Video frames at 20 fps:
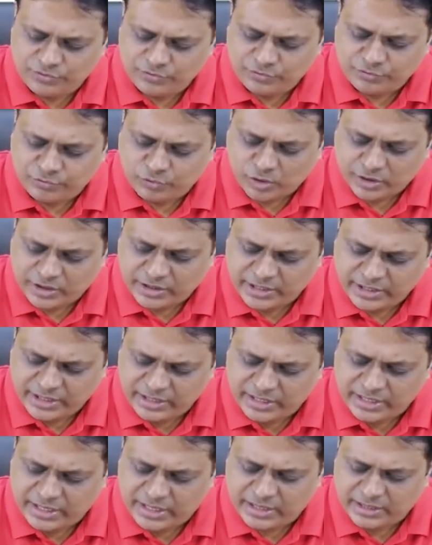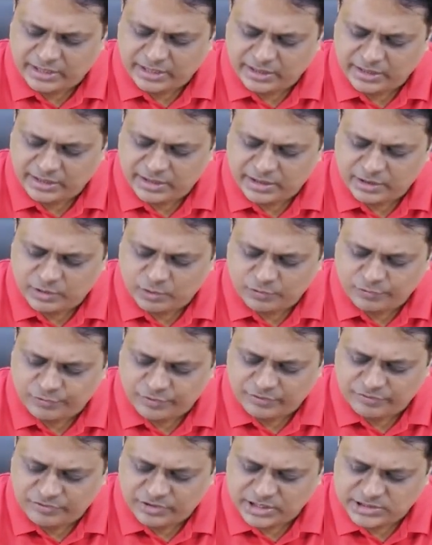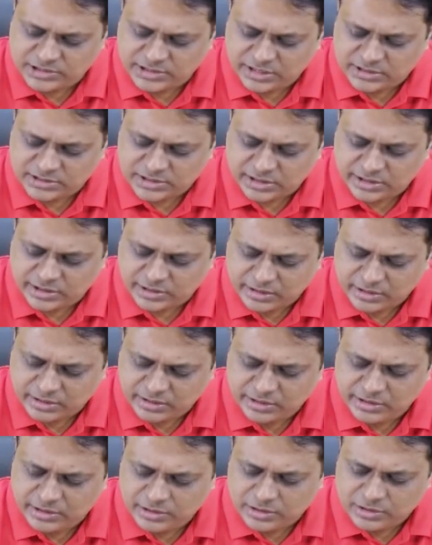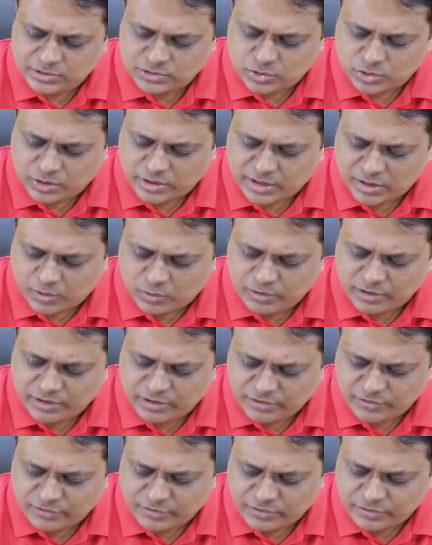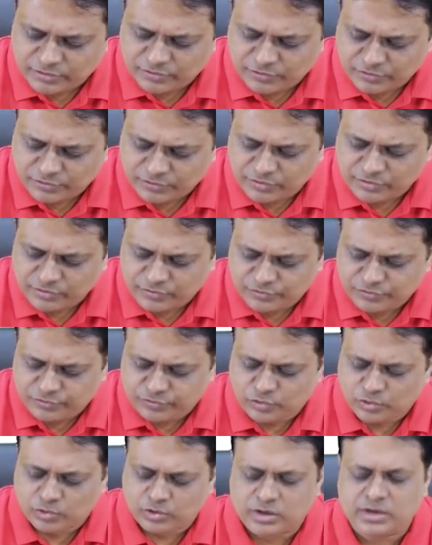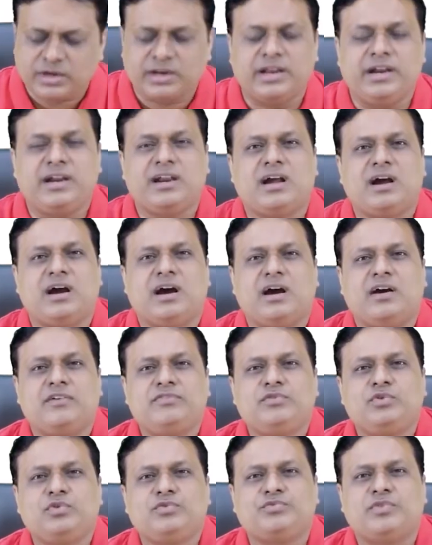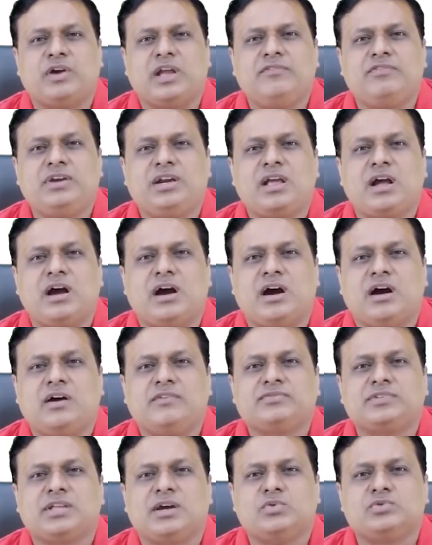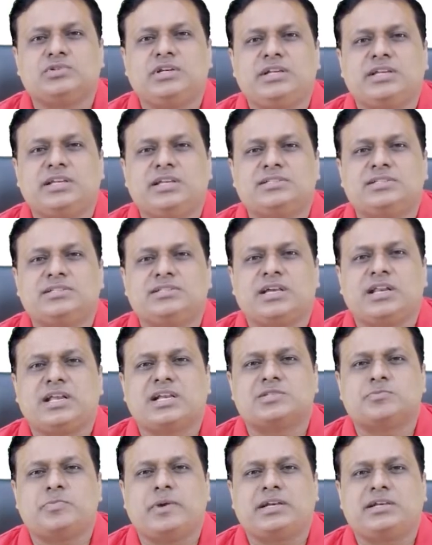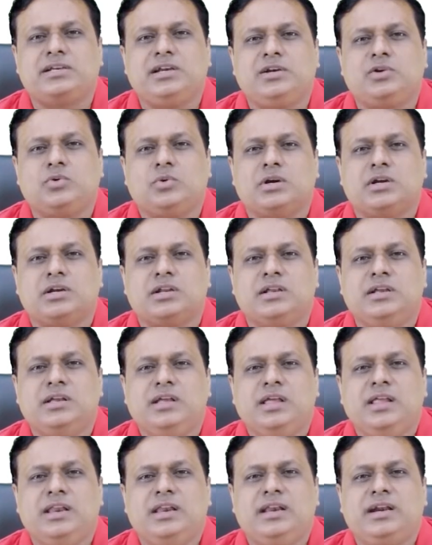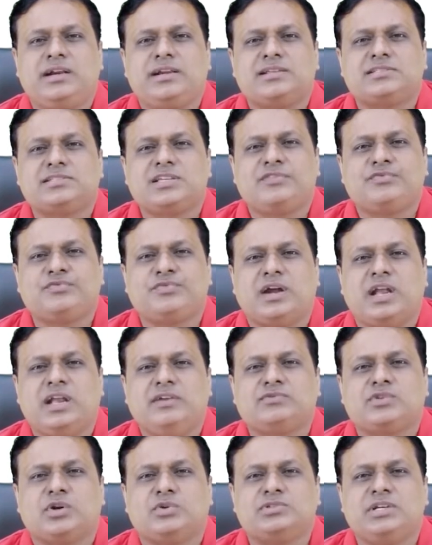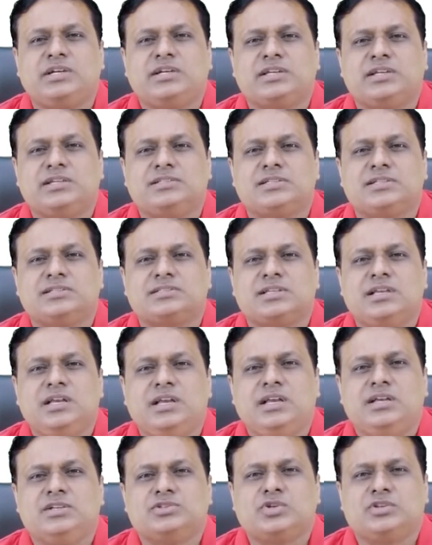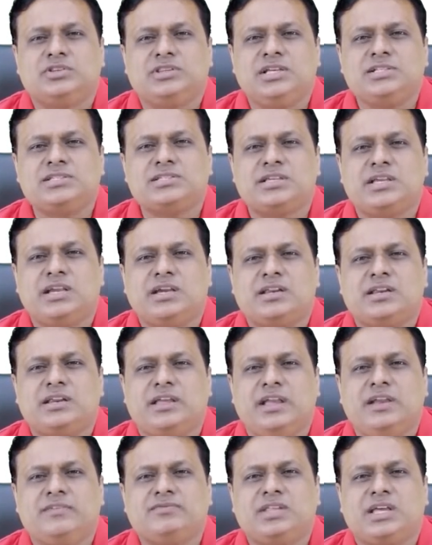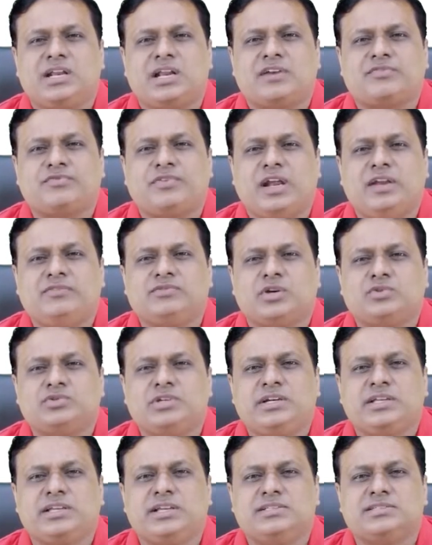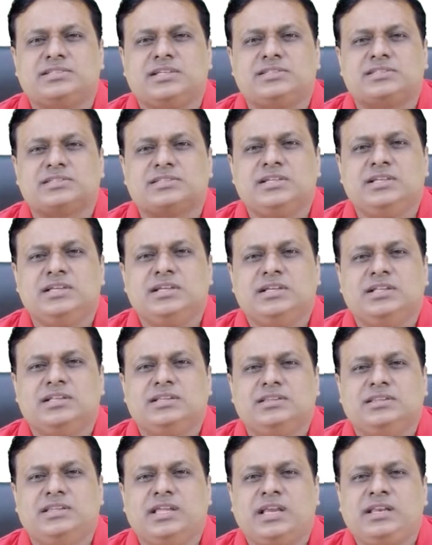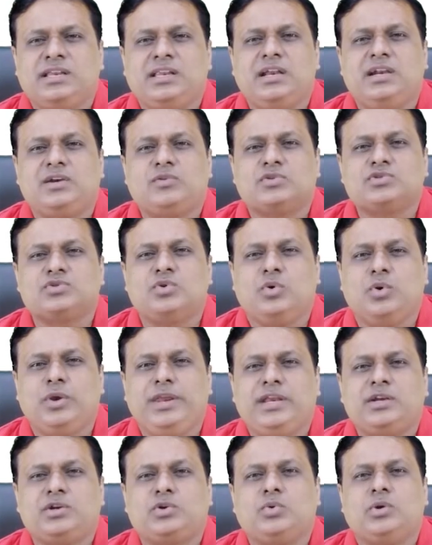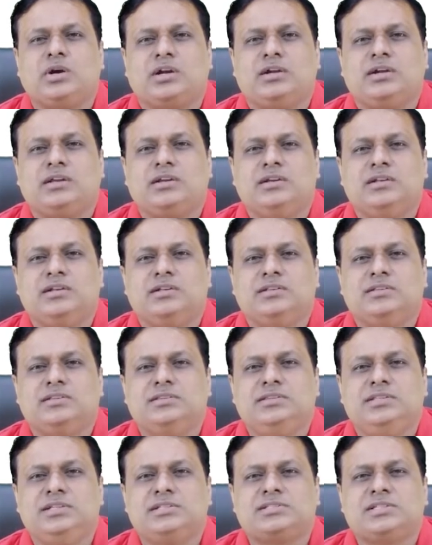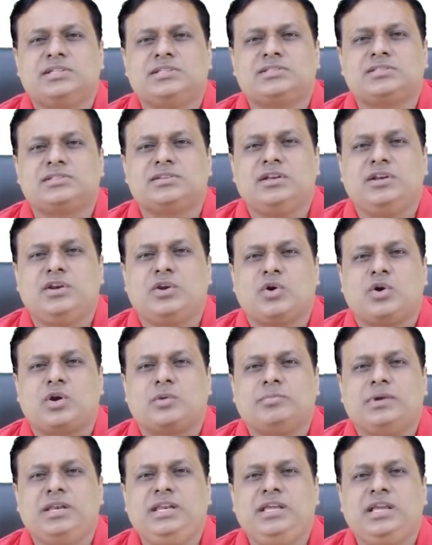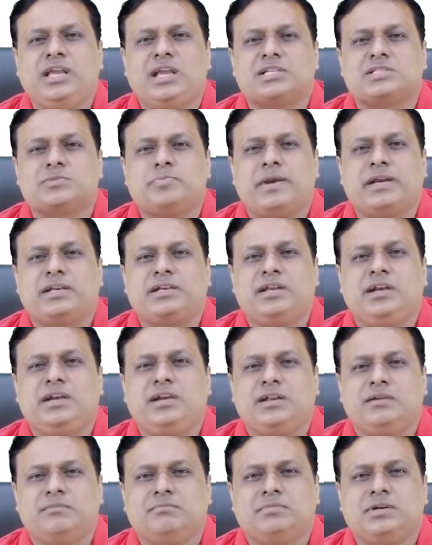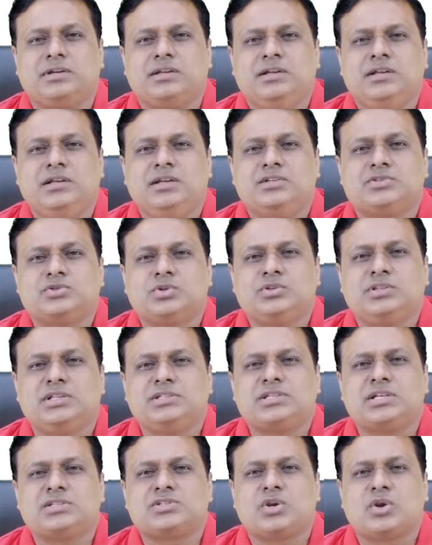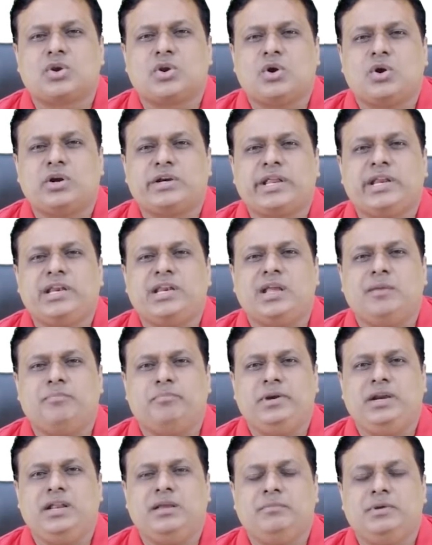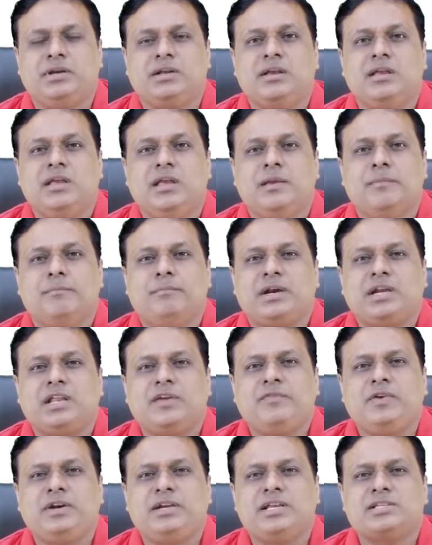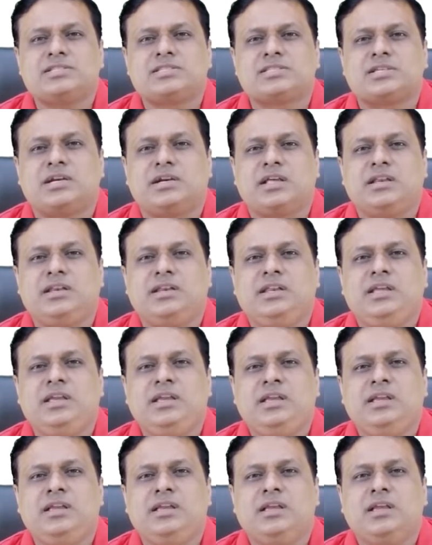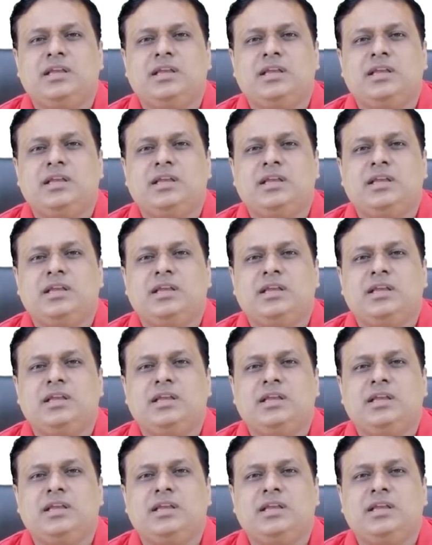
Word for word: 4800 to 5600. So, around four and a half to five and a half thousand cases are expected to occur. Let us say 5000 cases. So, this year, if there are 5000 cases, then it was going to occur. This is normally expected number. So, this is not an epidemic. But if it is suddenly